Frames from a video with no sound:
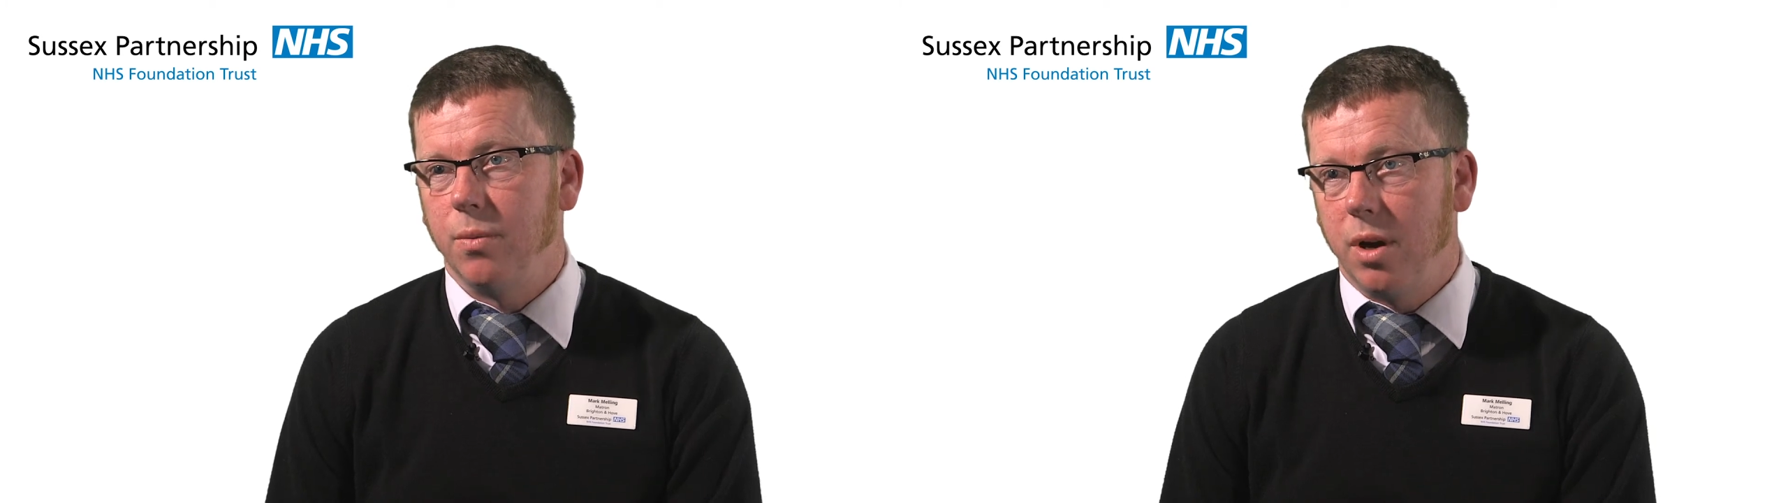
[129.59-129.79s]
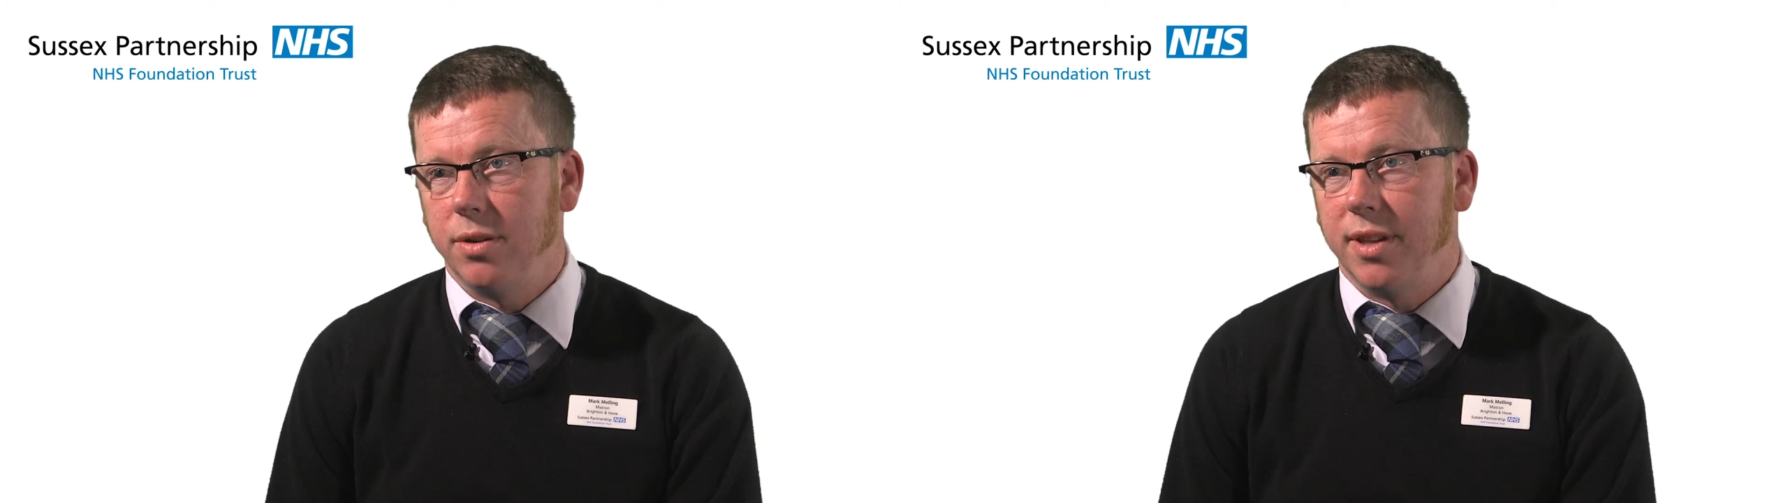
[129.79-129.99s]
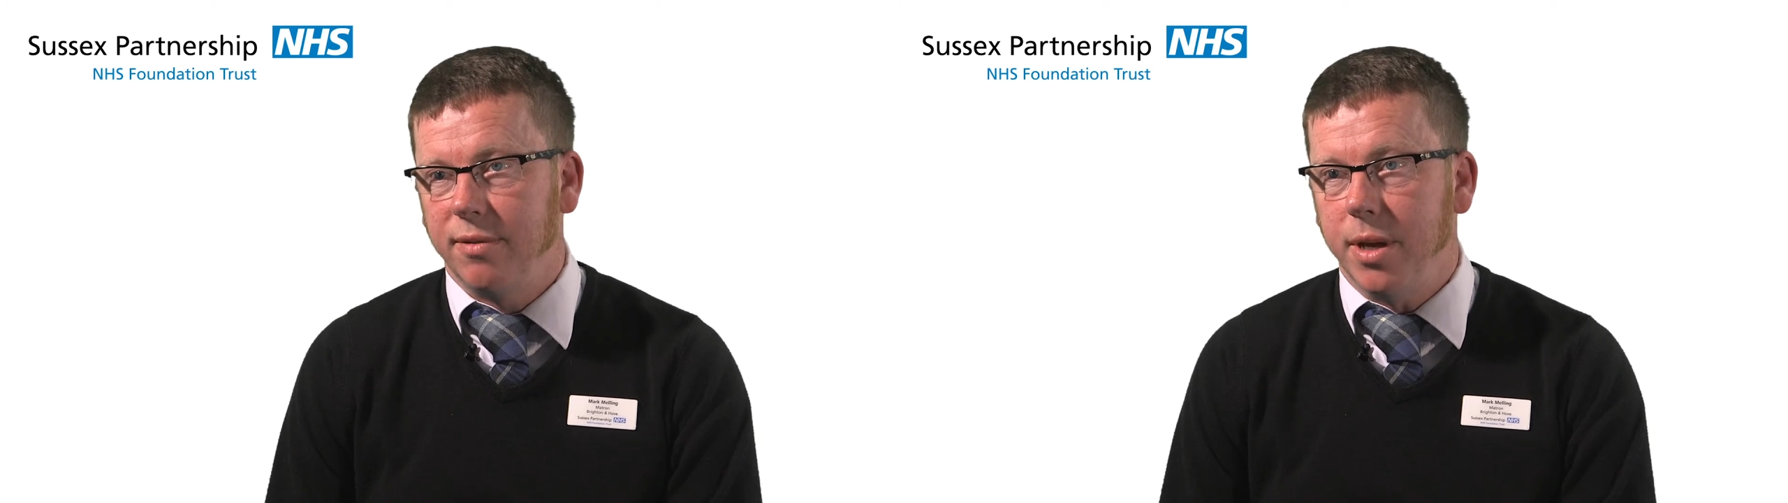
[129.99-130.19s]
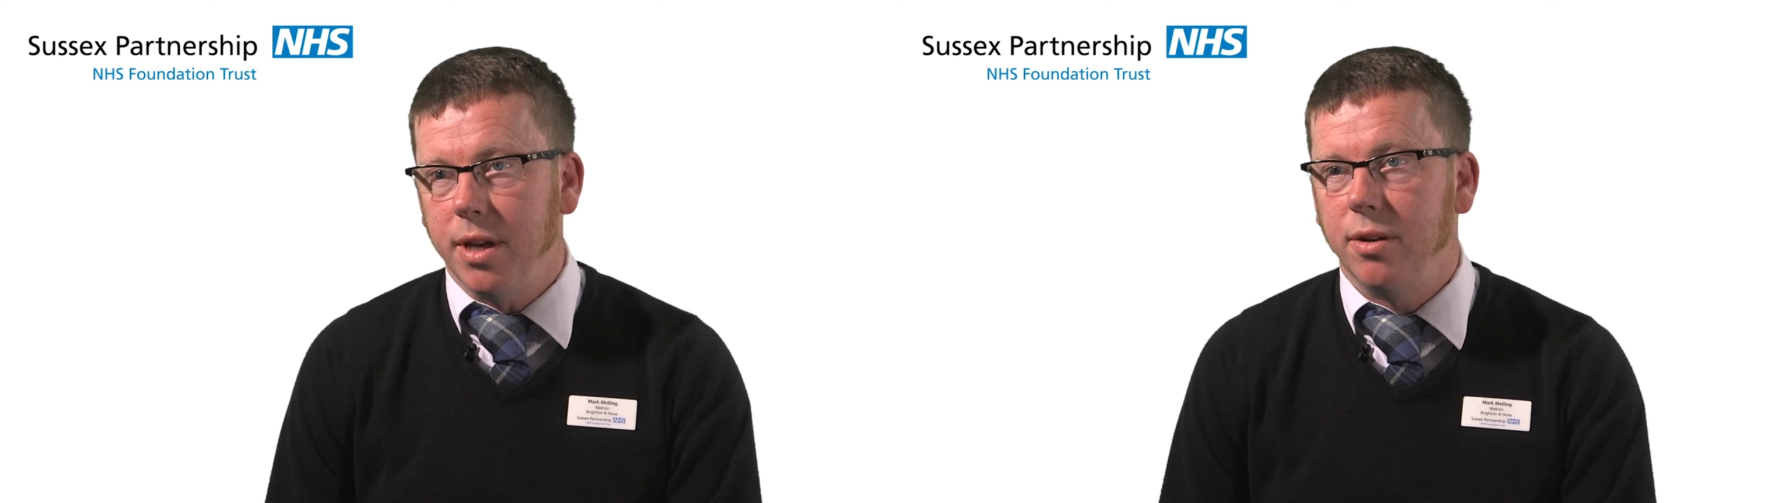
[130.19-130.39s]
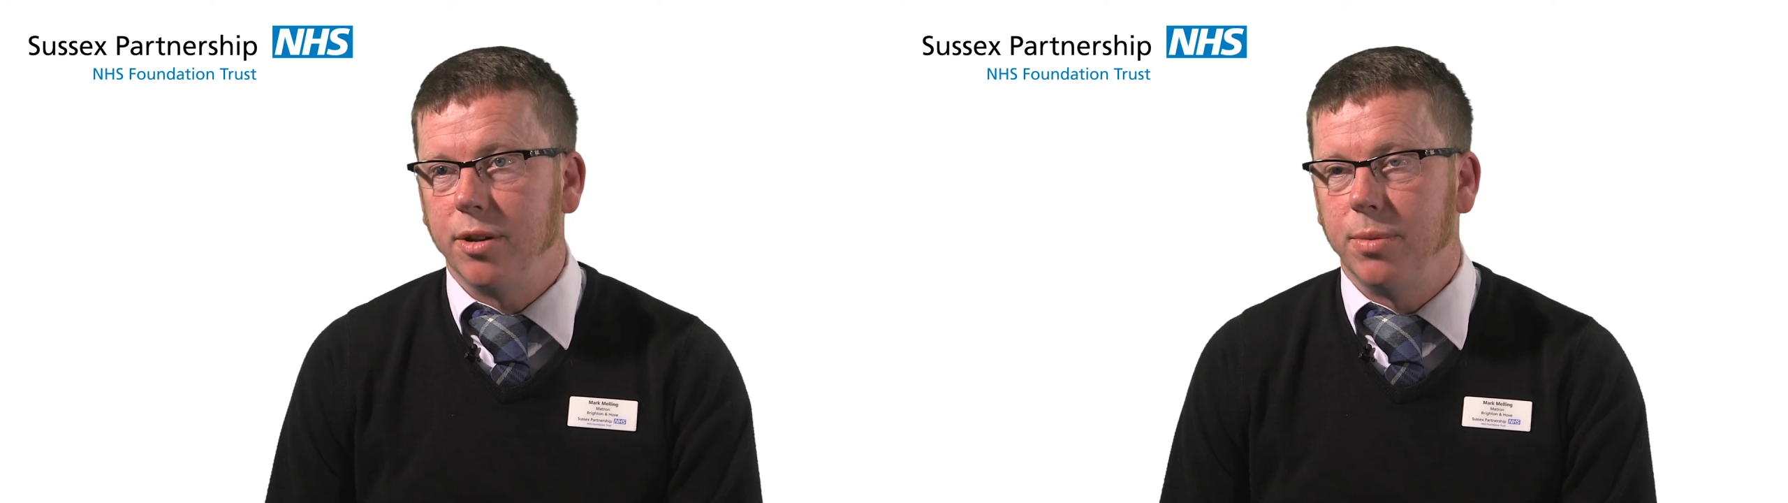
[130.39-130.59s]
whilst they've been
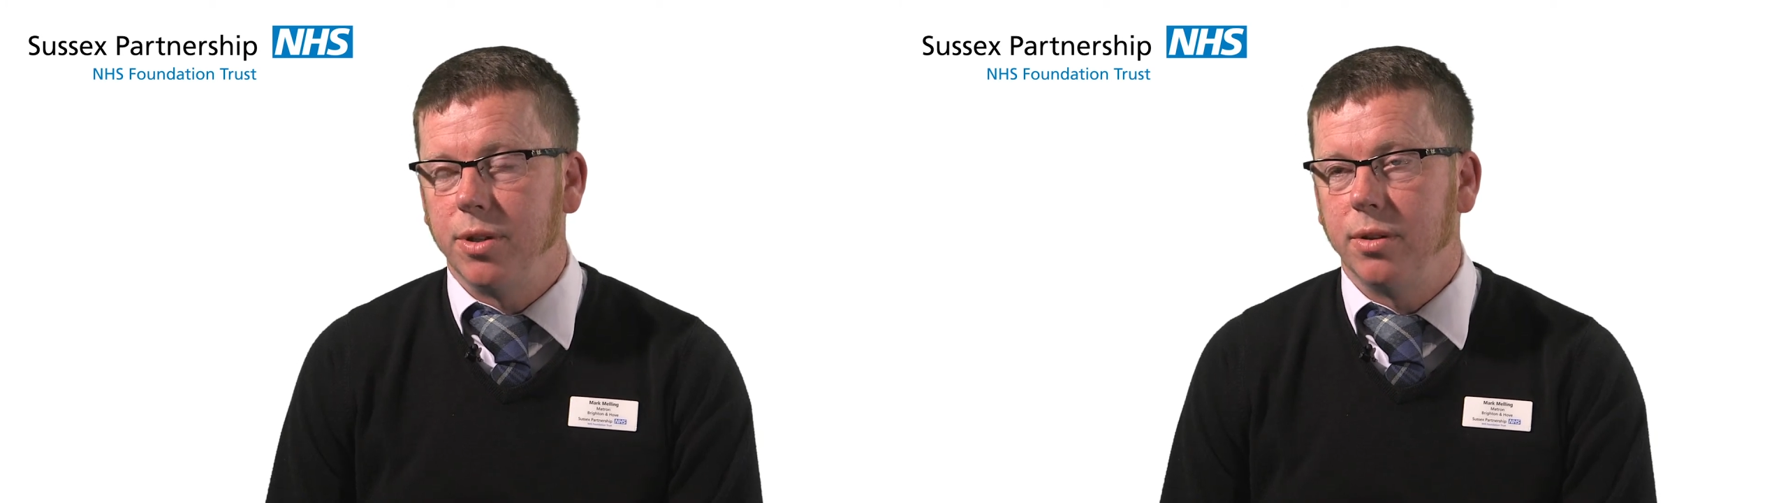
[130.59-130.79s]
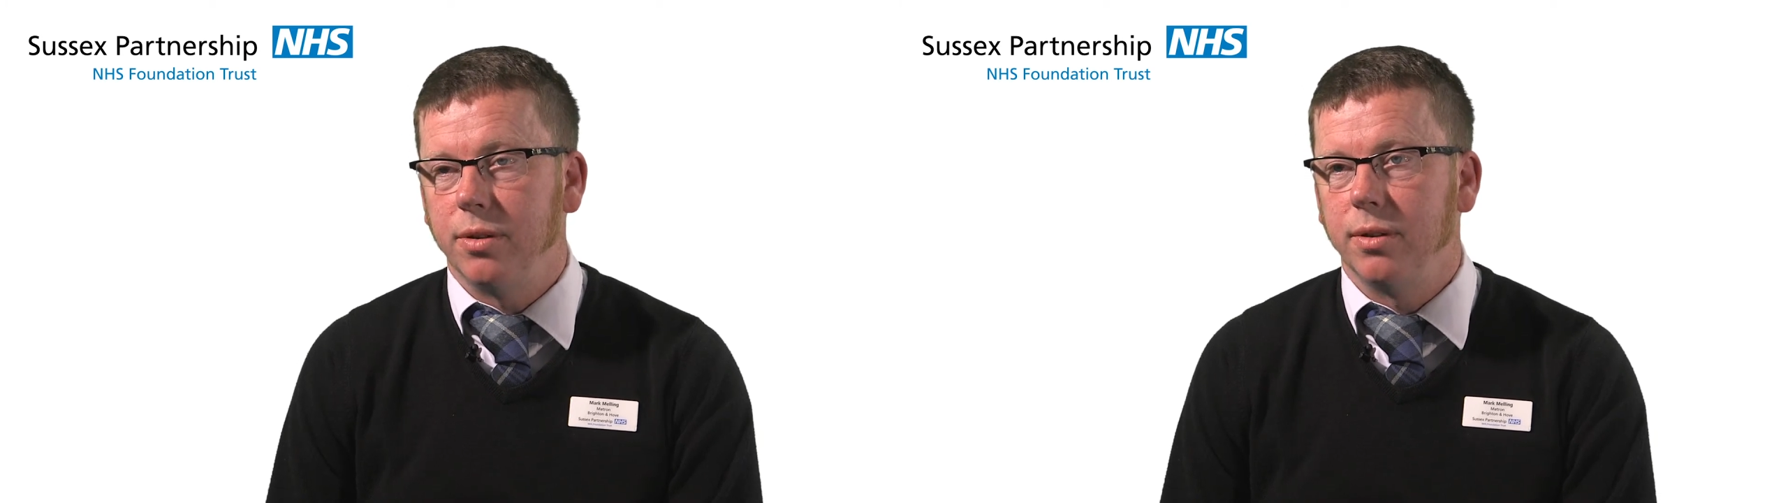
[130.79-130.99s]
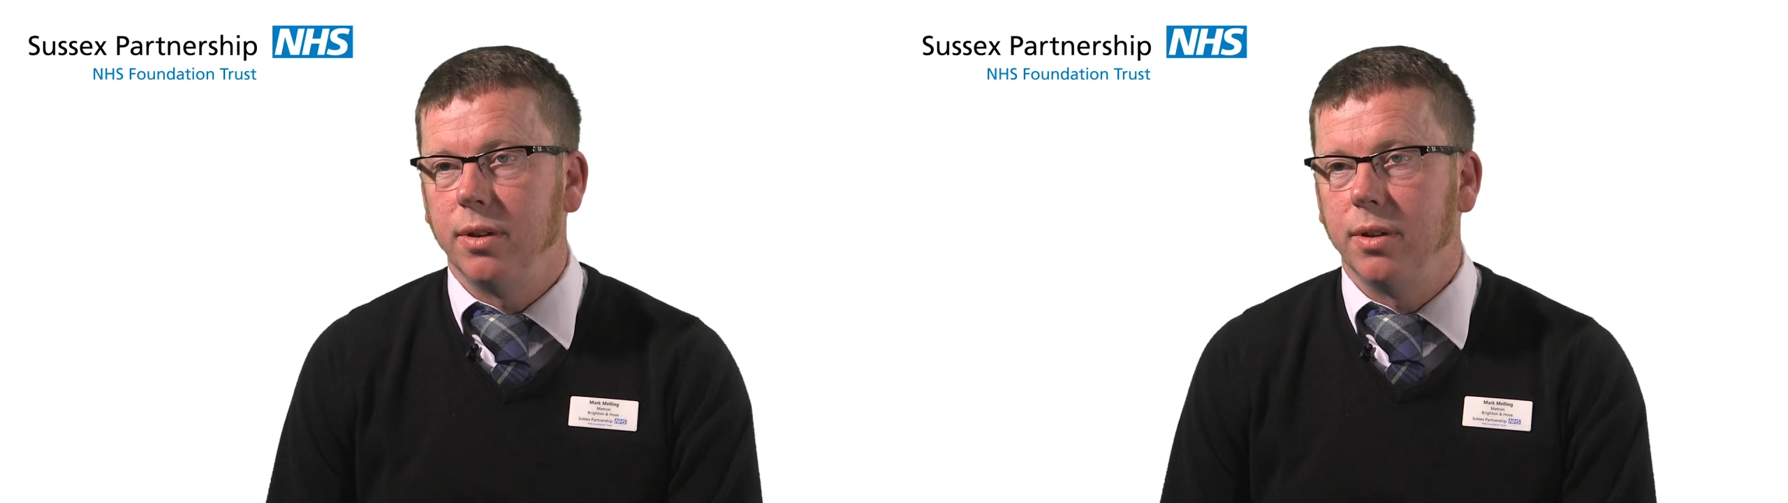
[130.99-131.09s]
in hospital.